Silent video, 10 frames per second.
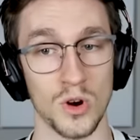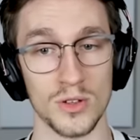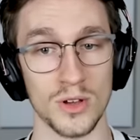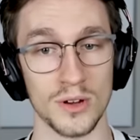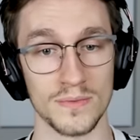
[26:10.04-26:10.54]

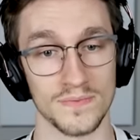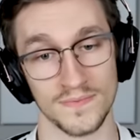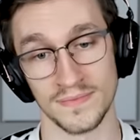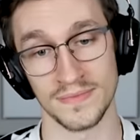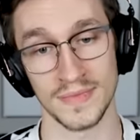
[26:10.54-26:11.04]
war, though.
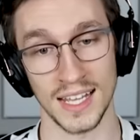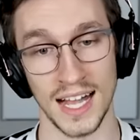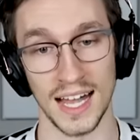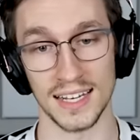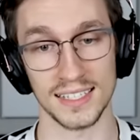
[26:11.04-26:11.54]

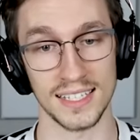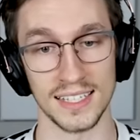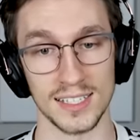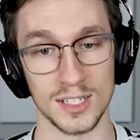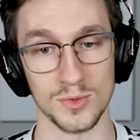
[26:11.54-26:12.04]
Honestly,
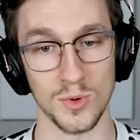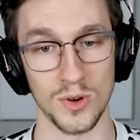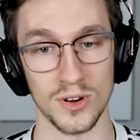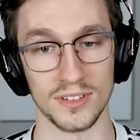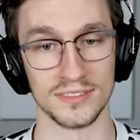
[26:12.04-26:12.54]
this is war.